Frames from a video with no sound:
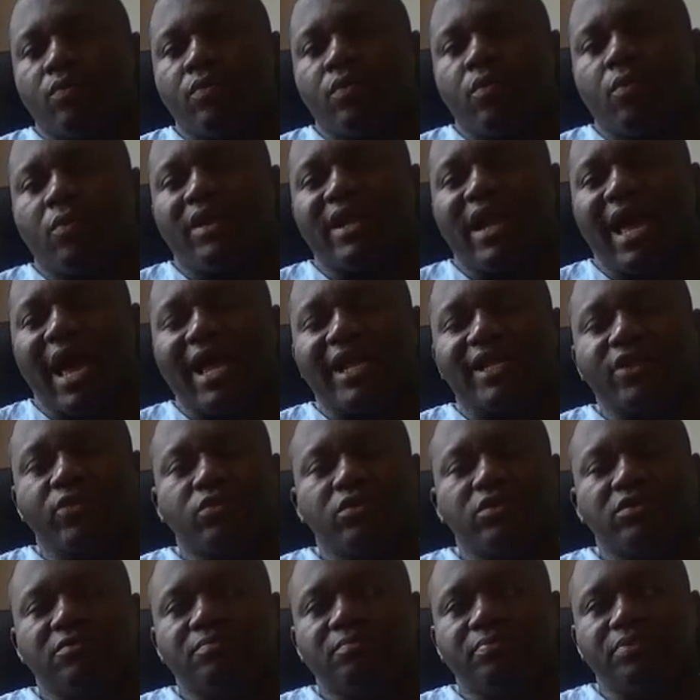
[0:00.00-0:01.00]
when
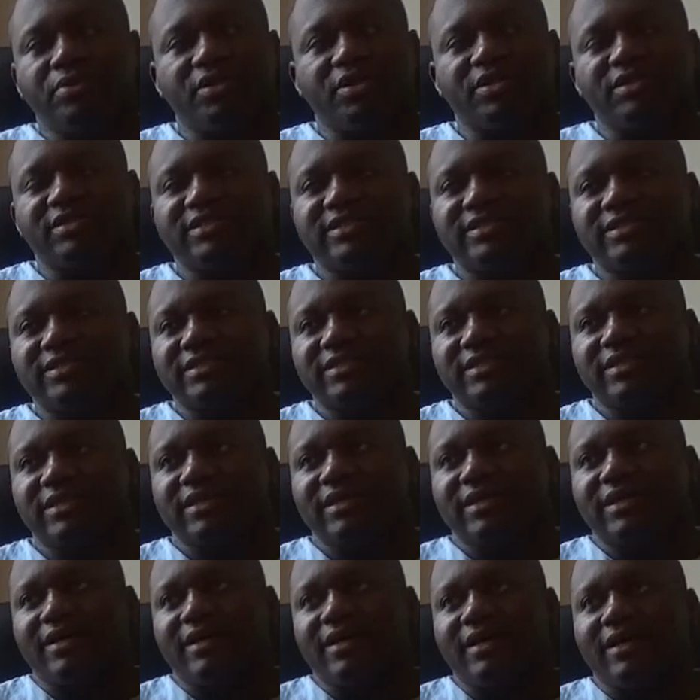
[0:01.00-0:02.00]
Hollywood puts
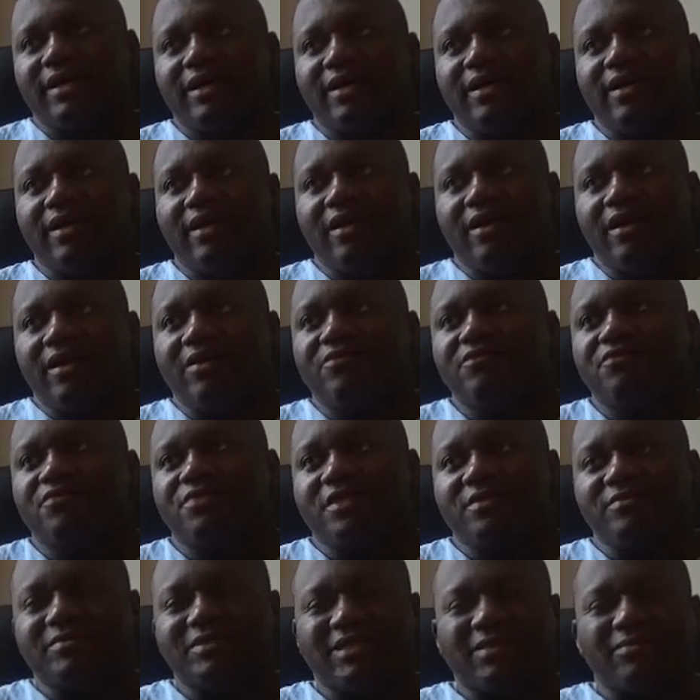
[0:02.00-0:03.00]
love
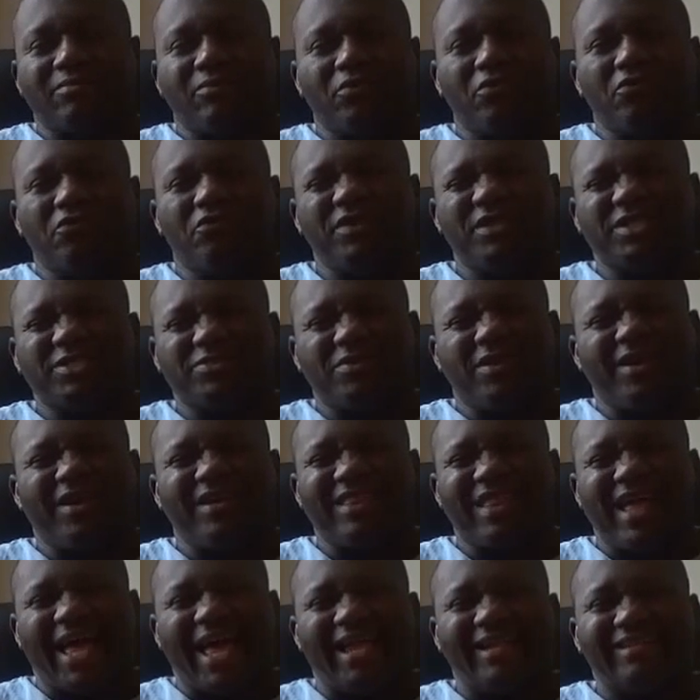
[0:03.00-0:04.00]
themes in movies
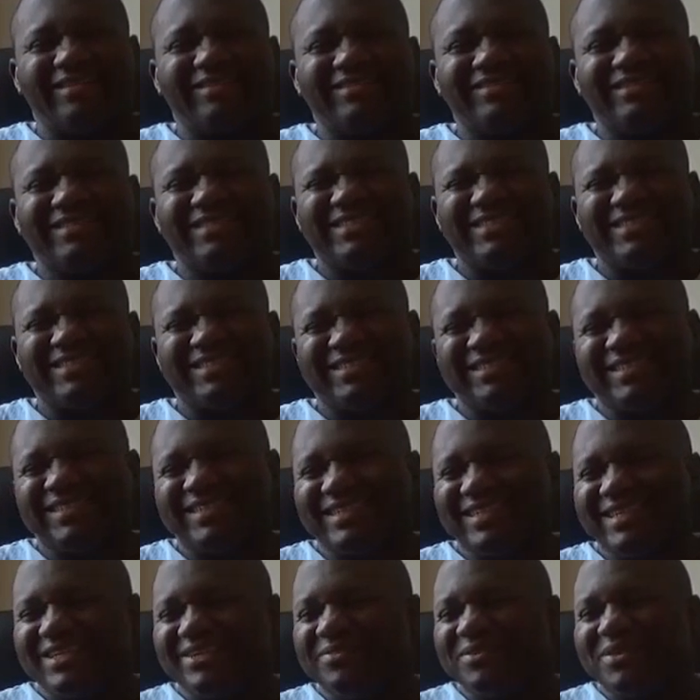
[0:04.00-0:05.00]
where that
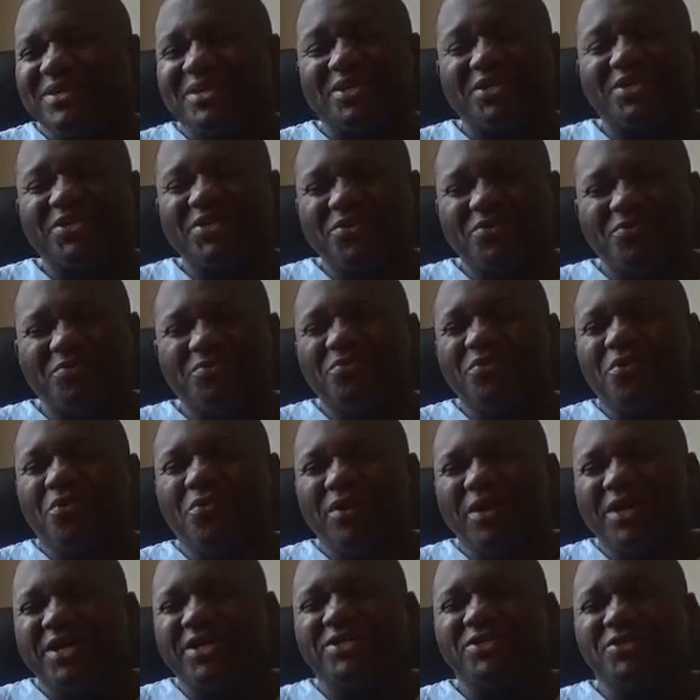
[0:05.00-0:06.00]

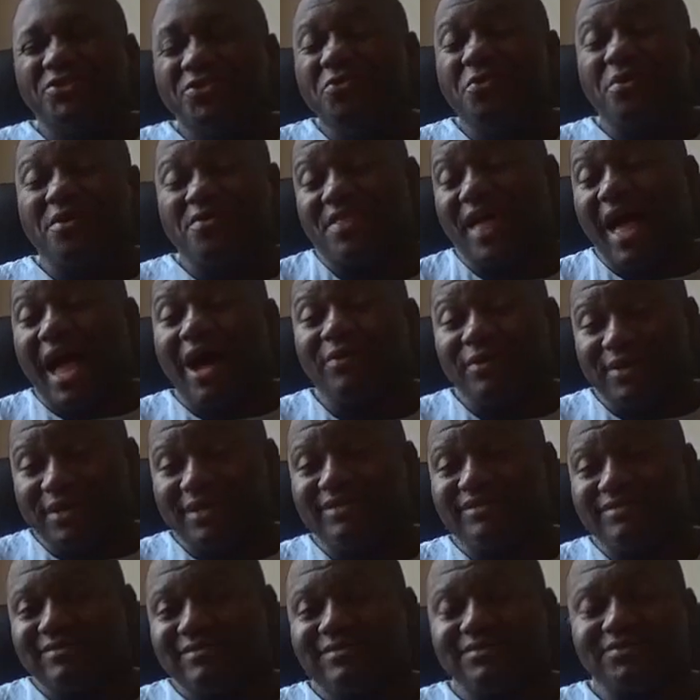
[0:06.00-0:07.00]
we could do without it.
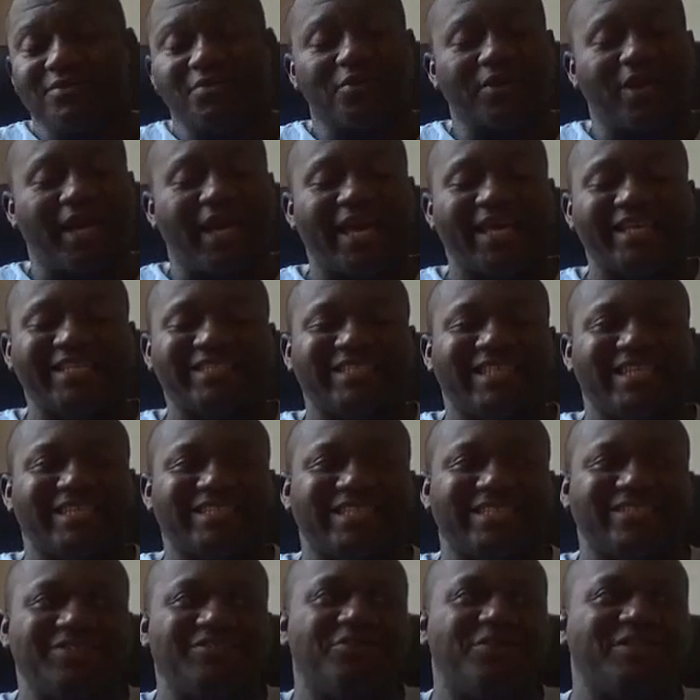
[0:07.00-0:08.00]
Okay,
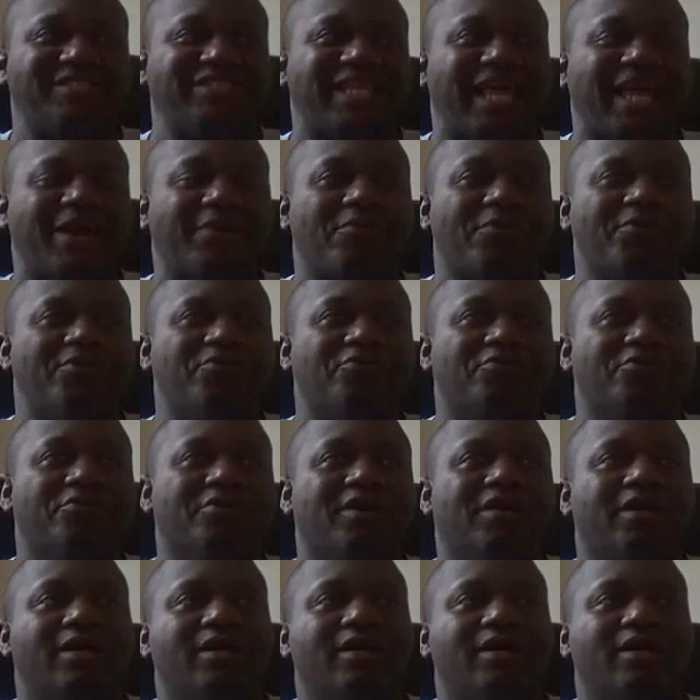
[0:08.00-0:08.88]
it's like when you